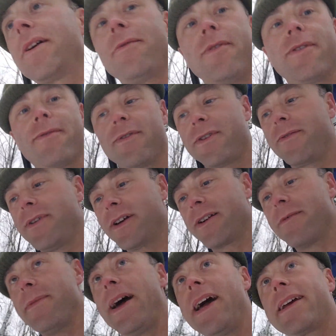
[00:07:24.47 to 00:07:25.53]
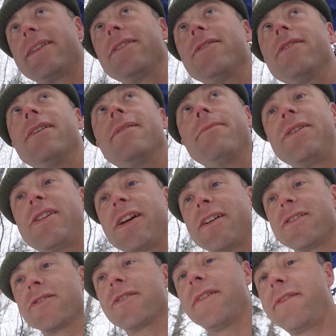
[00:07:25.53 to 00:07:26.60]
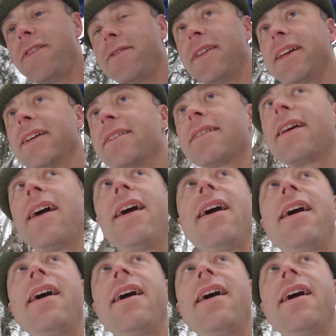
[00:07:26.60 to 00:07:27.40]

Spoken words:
I don't want to go back to. But you gotta enjoy a few things.